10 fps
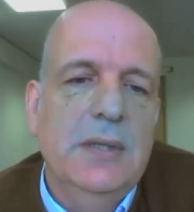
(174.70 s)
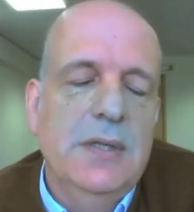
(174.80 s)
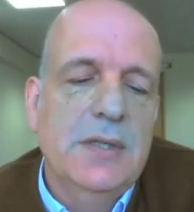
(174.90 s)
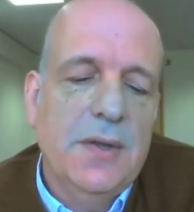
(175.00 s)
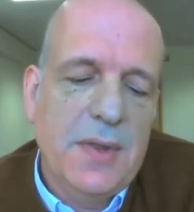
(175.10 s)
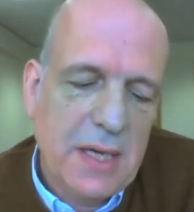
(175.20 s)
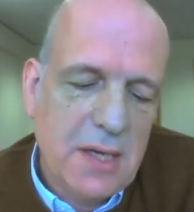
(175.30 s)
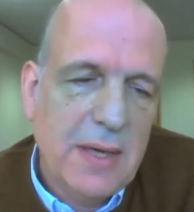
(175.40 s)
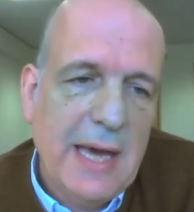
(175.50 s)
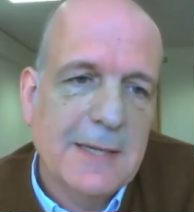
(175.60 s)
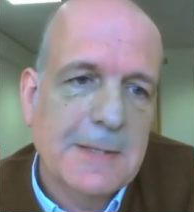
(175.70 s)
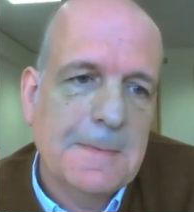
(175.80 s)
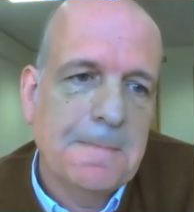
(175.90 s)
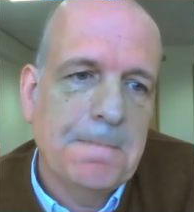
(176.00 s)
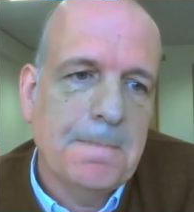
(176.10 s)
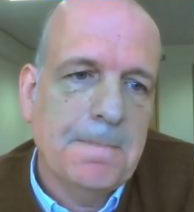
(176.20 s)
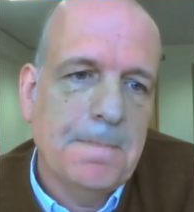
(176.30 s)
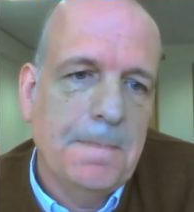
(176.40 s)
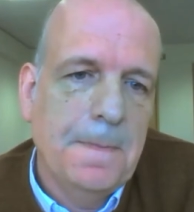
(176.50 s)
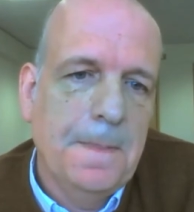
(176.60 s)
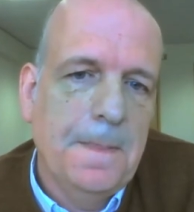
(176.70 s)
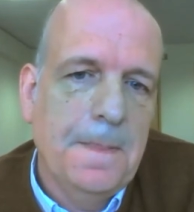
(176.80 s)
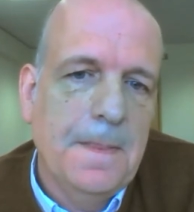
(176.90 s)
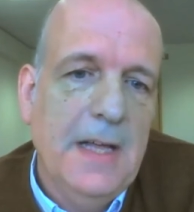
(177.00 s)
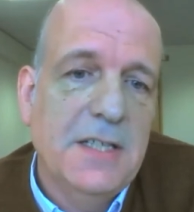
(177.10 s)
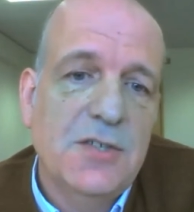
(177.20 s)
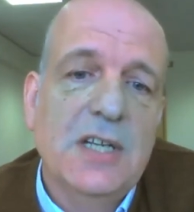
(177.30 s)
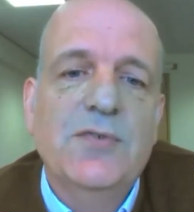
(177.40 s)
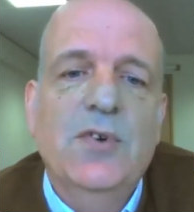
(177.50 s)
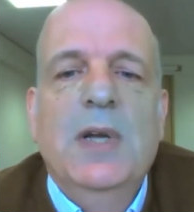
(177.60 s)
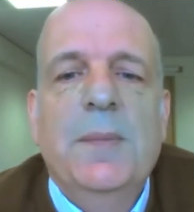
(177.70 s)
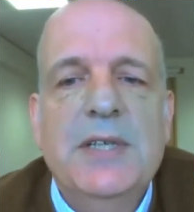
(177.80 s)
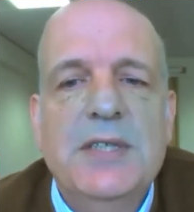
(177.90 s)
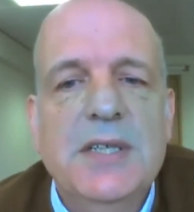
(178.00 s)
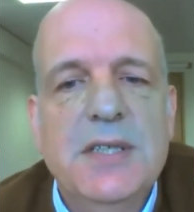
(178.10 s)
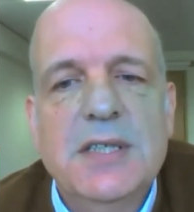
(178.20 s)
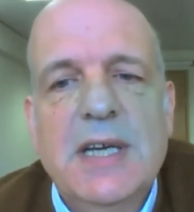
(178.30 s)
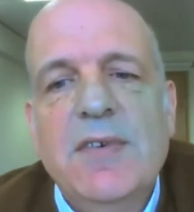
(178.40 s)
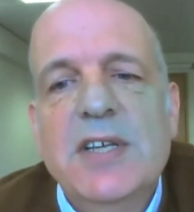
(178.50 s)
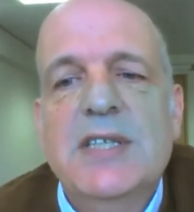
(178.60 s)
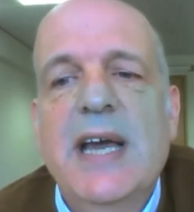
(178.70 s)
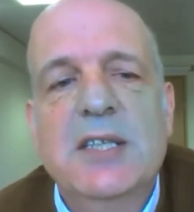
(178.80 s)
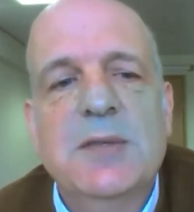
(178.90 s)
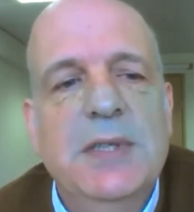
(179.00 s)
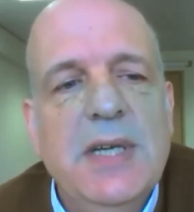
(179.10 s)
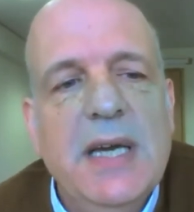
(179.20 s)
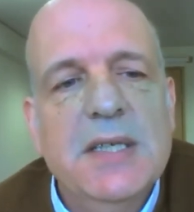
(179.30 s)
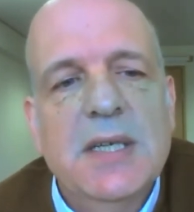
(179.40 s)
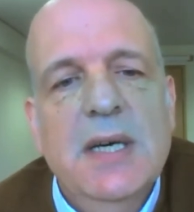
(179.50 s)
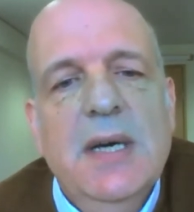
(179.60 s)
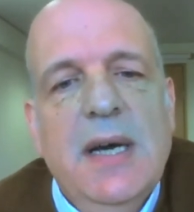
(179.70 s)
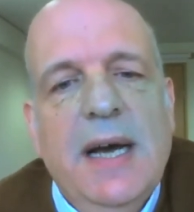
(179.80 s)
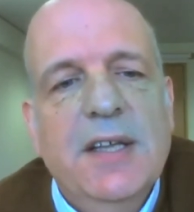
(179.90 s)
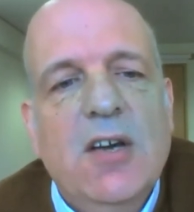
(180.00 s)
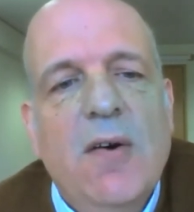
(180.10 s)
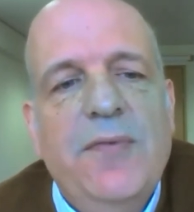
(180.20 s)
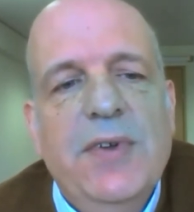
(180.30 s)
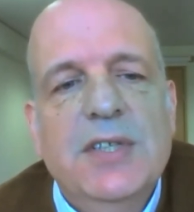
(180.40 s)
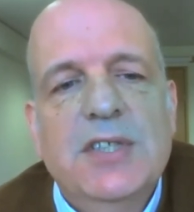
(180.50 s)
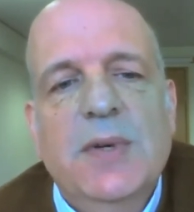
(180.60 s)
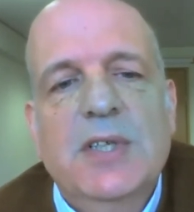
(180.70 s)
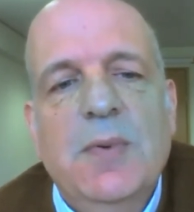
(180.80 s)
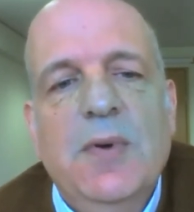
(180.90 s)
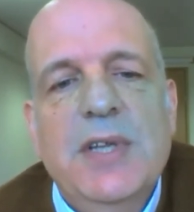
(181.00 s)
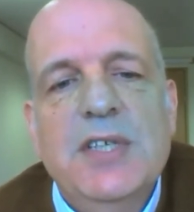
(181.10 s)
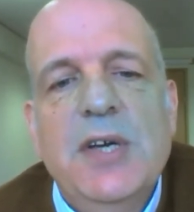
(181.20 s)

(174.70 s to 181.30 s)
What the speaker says: So thank you, KESS. It's transformed our business. It's given us the expertise and the confidence to explore these new